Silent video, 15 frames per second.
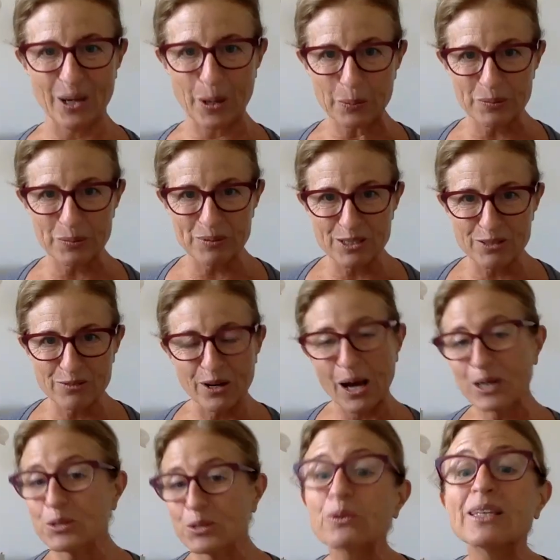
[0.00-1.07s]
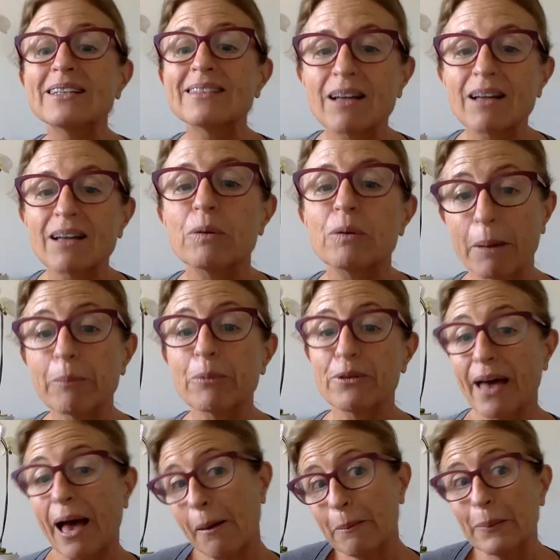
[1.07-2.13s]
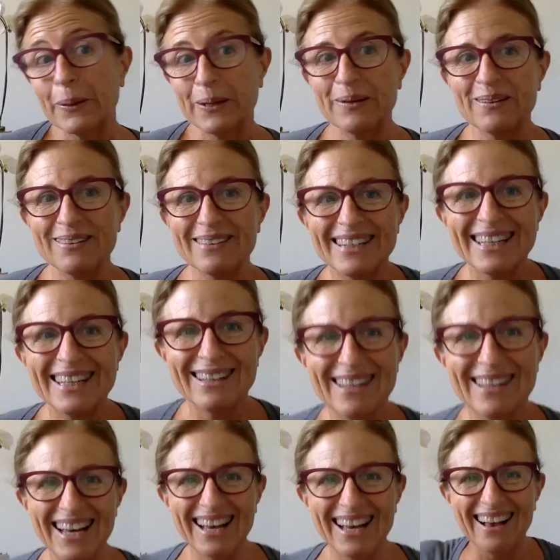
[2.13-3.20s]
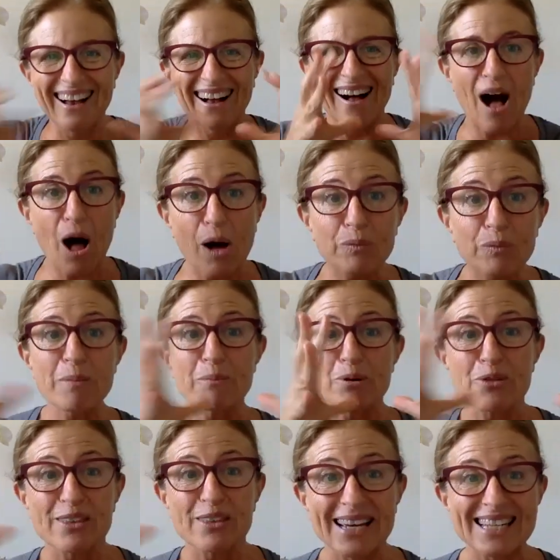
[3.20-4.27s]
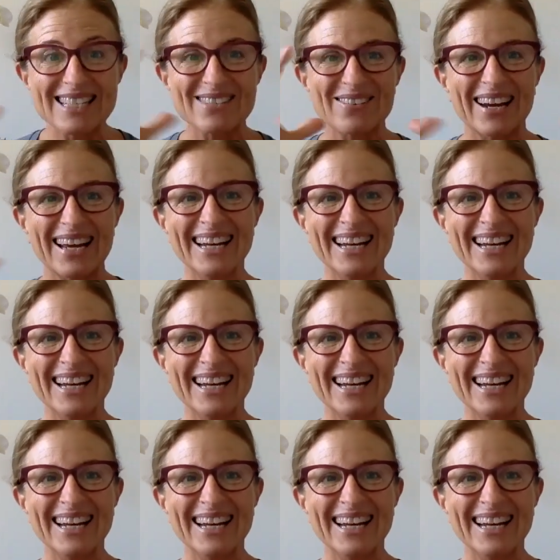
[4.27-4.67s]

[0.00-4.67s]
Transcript: Hoberman sphere. I don't think I'll remember that, but I'll remember this. Right?